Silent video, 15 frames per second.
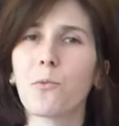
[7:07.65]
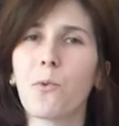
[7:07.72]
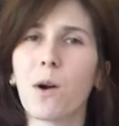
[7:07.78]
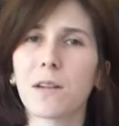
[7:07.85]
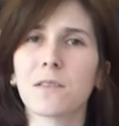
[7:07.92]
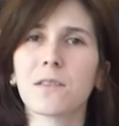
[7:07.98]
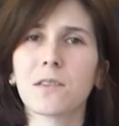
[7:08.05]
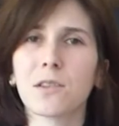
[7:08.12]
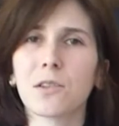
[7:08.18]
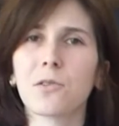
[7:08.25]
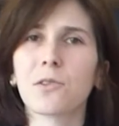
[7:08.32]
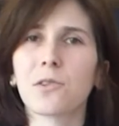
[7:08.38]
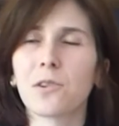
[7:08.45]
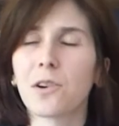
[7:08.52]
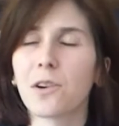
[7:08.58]
Once
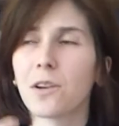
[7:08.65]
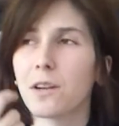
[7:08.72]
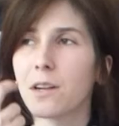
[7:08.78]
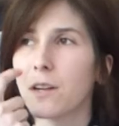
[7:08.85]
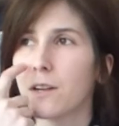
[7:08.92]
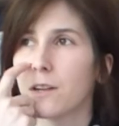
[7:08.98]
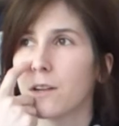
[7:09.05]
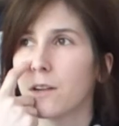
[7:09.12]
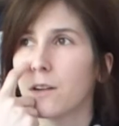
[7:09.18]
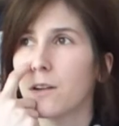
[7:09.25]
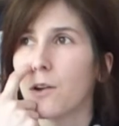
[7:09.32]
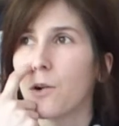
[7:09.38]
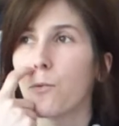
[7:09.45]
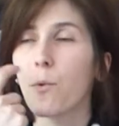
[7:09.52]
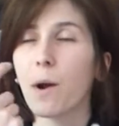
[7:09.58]
you're
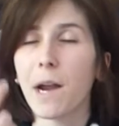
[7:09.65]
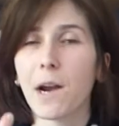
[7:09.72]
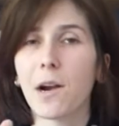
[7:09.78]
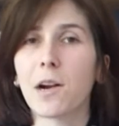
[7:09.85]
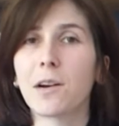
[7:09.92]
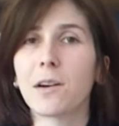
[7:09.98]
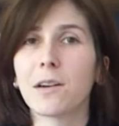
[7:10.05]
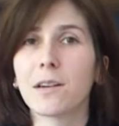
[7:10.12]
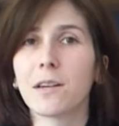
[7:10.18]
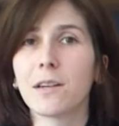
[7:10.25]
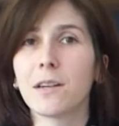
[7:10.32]
aware,